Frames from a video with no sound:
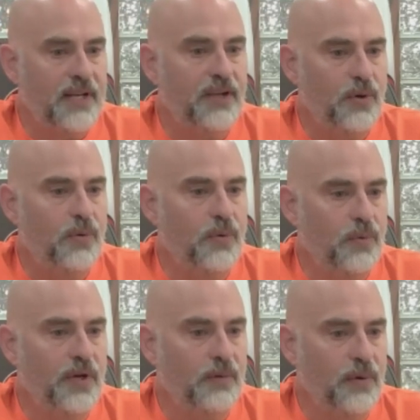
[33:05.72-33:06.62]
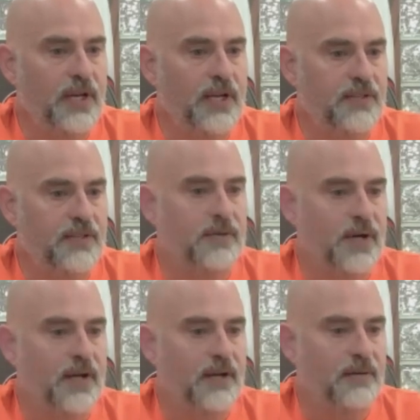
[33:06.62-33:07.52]
we need
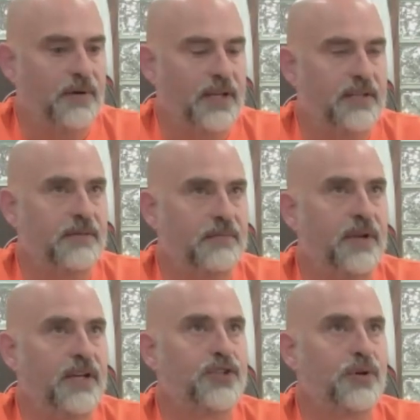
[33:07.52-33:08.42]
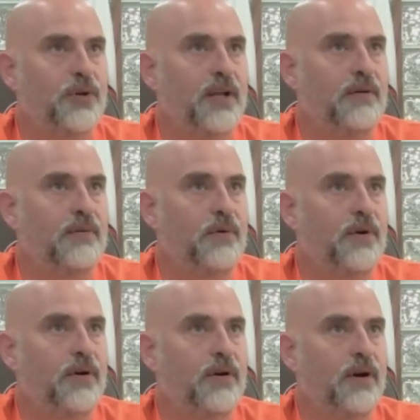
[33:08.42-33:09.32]
to make sure that
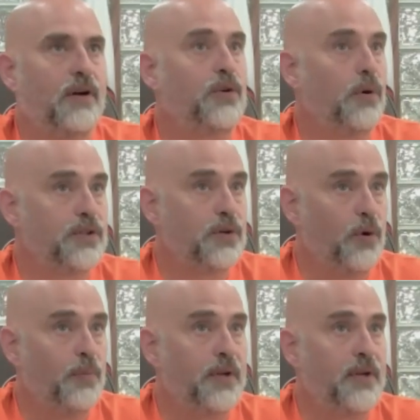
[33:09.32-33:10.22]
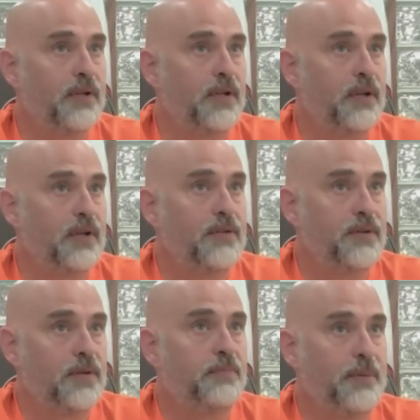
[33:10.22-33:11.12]
our doors are open
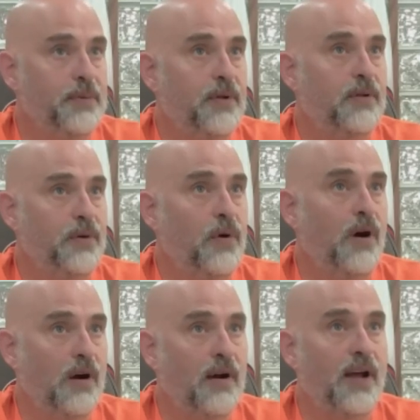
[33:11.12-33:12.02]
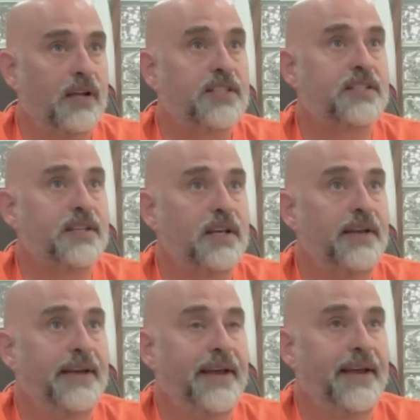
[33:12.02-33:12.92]
to the people who are us.
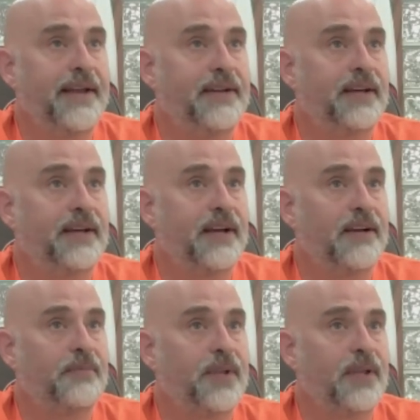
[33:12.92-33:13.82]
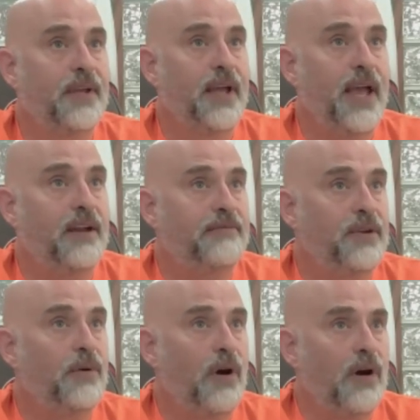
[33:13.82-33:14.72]
And if
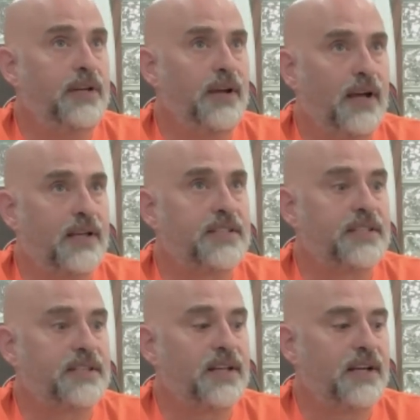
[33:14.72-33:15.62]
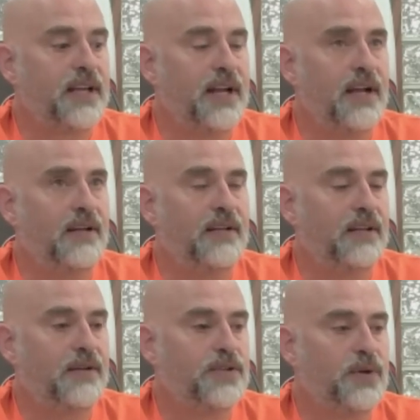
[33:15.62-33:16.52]
you aren't us, again,
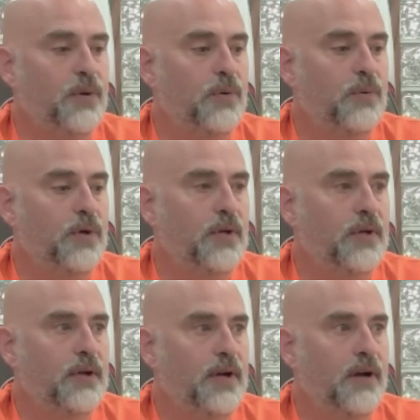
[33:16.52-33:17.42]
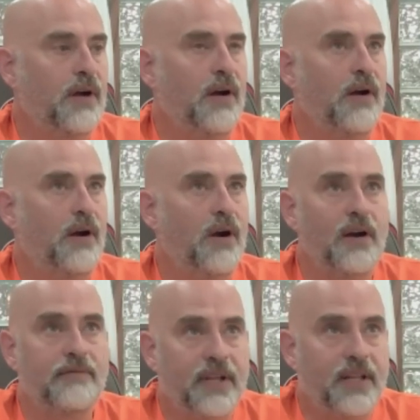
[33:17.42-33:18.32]
there's no
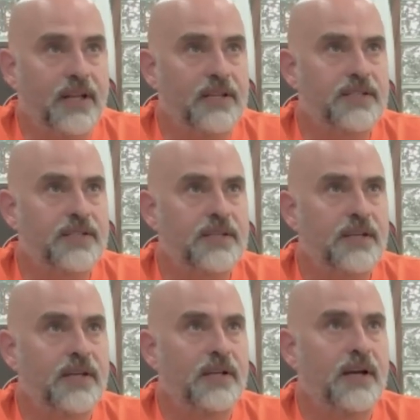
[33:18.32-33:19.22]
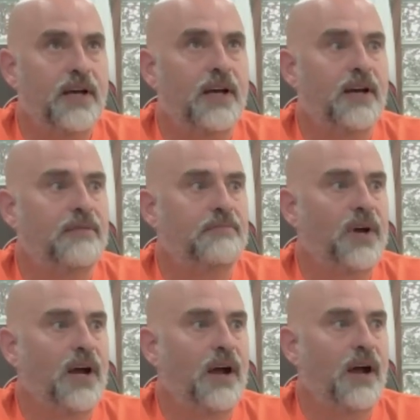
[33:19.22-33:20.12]
hard feelings.
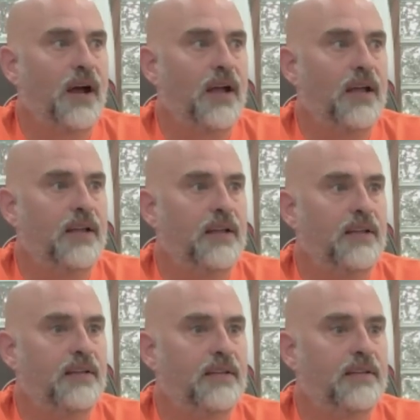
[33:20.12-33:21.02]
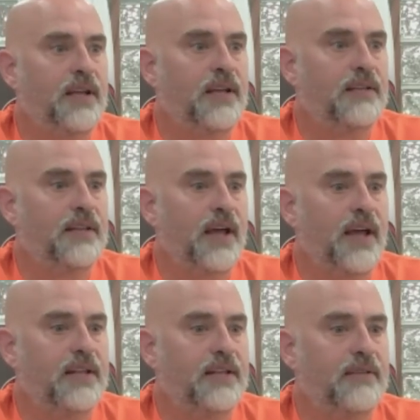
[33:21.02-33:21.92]
I think
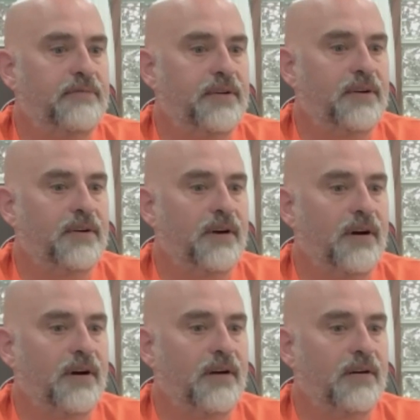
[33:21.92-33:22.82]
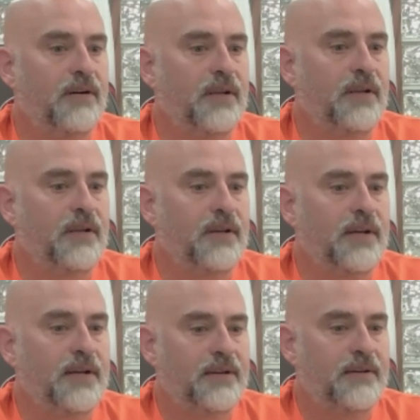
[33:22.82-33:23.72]
that if there are
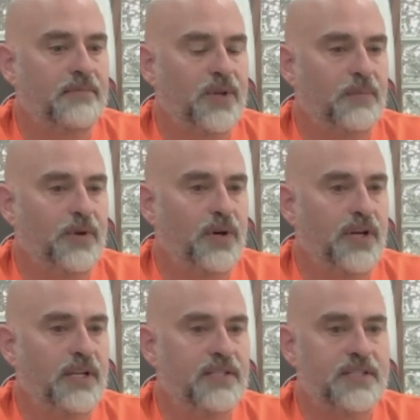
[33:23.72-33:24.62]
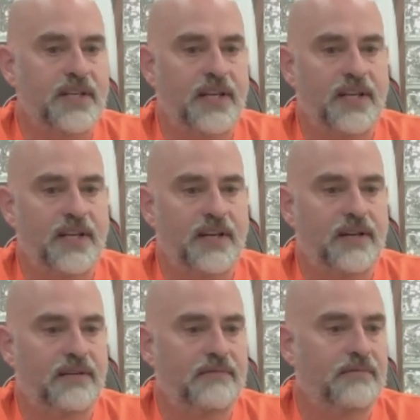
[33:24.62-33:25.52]
communities
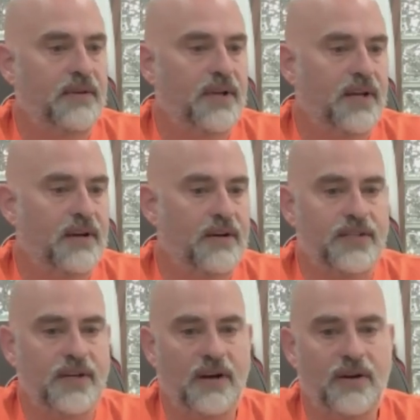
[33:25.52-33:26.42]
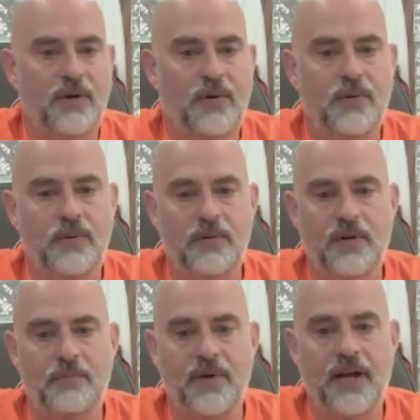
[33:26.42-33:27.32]
in Ontario,
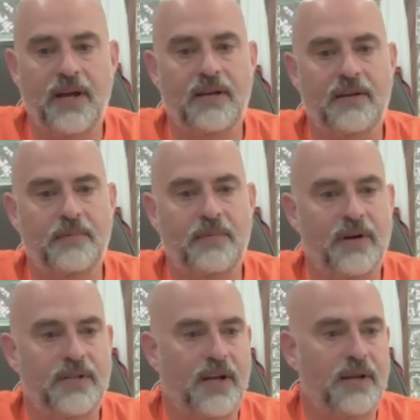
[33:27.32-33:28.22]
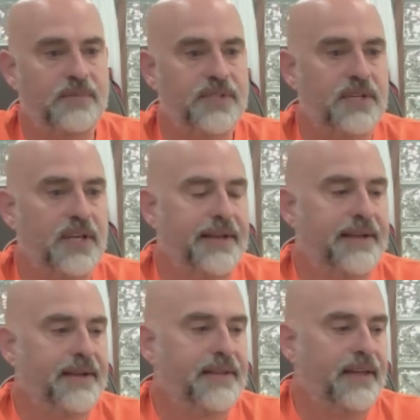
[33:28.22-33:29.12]
Quebec, the Maritimes
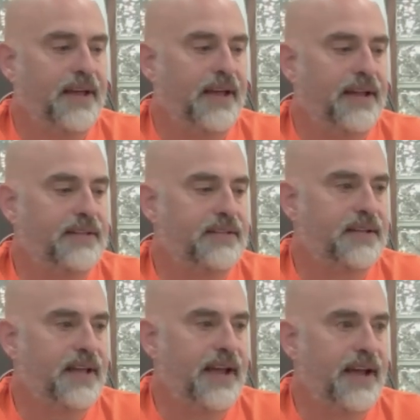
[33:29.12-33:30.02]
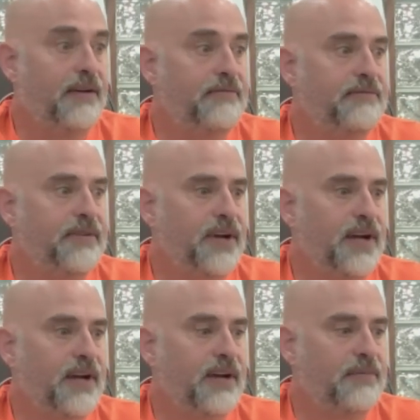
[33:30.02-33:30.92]
that have
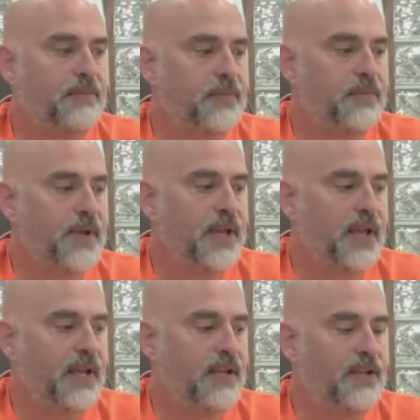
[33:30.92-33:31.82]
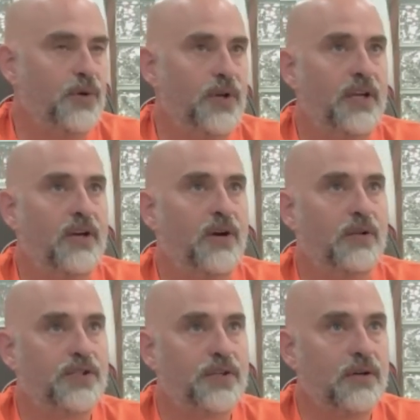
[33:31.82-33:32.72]
a unique
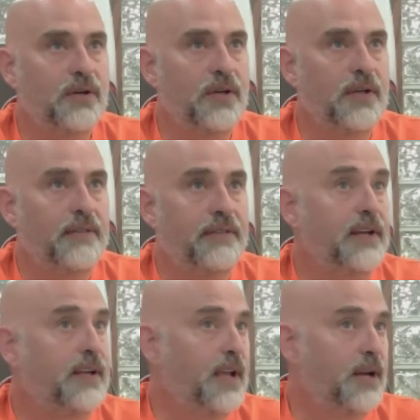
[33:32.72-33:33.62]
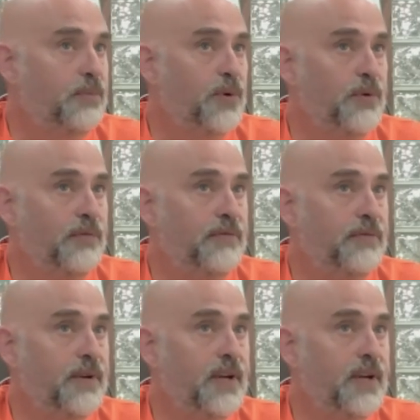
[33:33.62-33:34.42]
culture that can prove